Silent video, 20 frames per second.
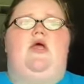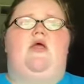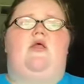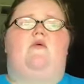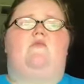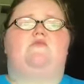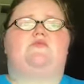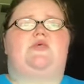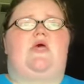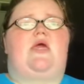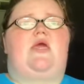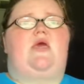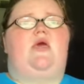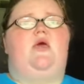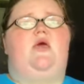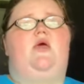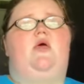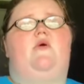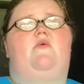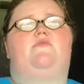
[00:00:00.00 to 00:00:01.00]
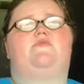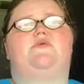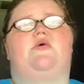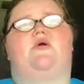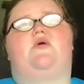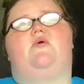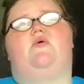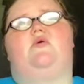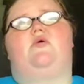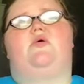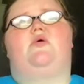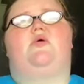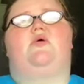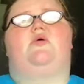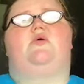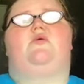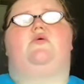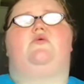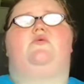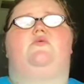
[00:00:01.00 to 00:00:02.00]
And I was like,
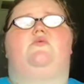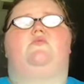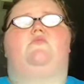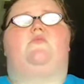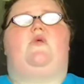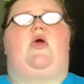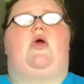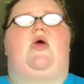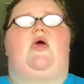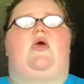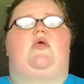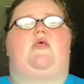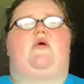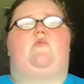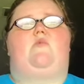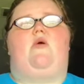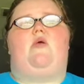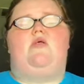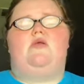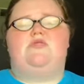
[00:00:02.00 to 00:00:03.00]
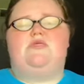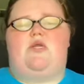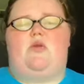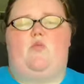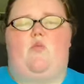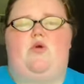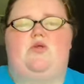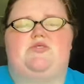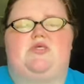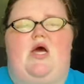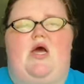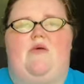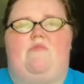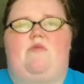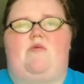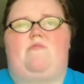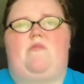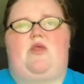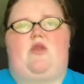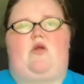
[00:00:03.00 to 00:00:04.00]
okay, like, we only did it one time,
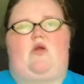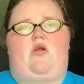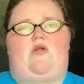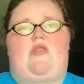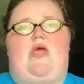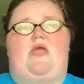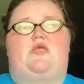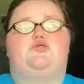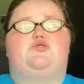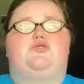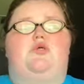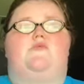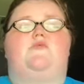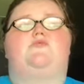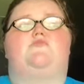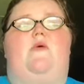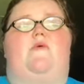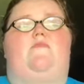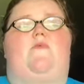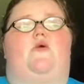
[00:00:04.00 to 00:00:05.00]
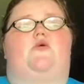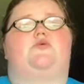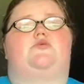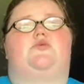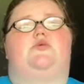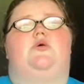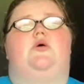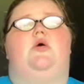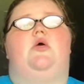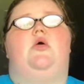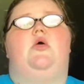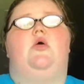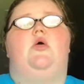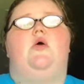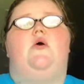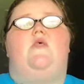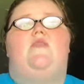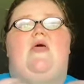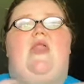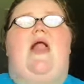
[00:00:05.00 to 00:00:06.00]
like, me and her. Like, she was my first
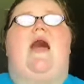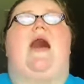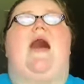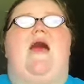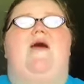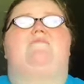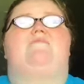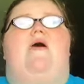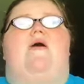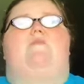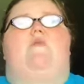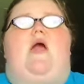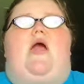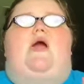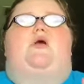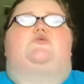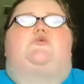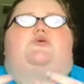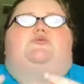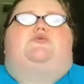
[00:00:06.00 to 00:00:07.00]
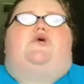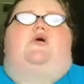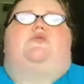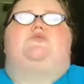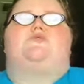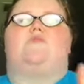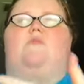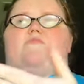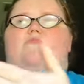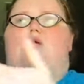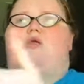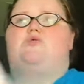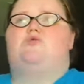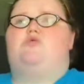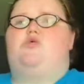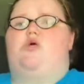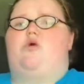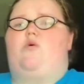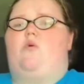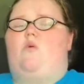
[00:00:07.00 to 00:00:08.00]
that I've ever actually done something
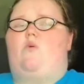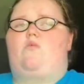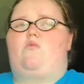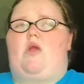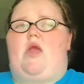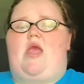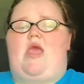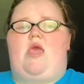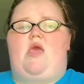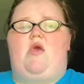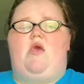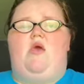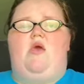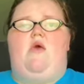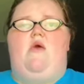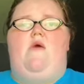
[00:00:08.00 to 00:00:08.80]
to, right?